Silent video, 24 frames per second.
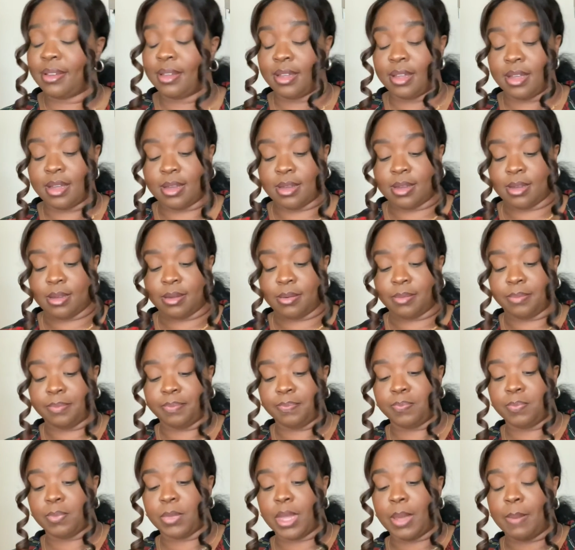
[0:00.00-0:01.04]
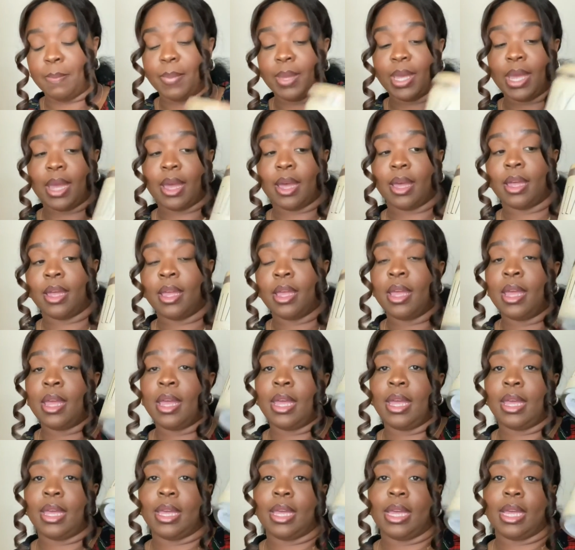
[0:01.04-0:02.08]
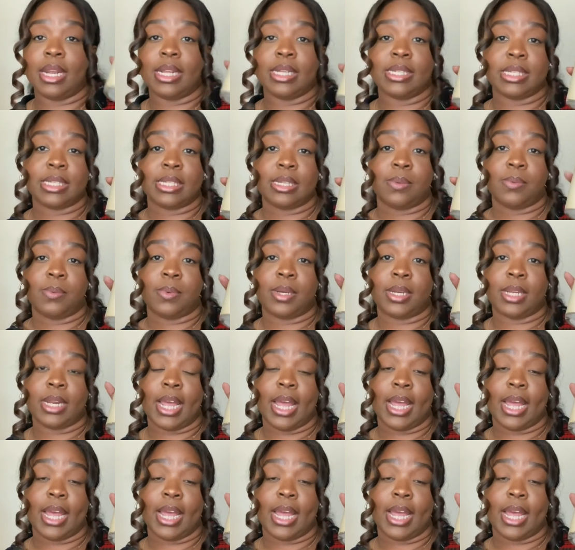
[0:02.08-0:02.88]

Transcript: But yeah, getting someone